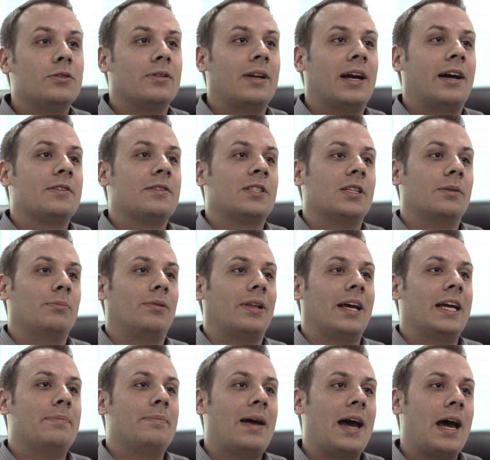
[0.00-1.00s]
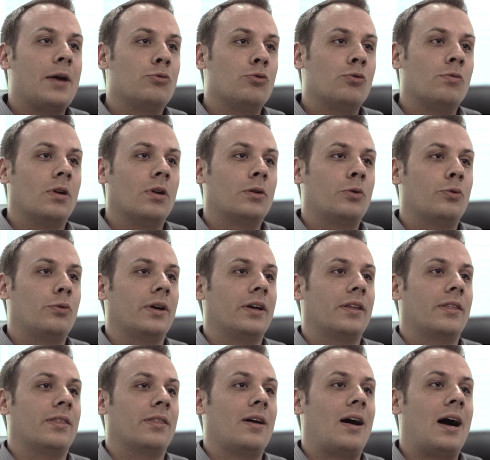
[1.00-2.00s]
to announce that Bladepad will work
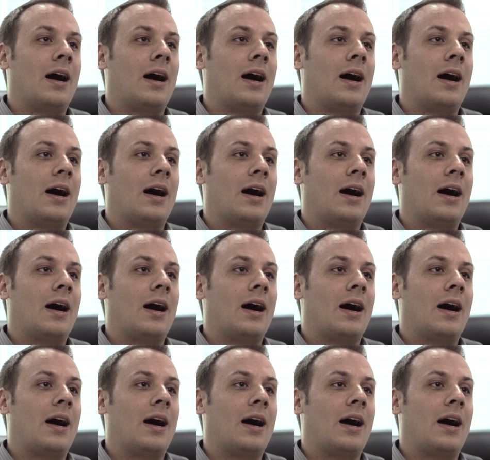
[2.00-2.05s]
with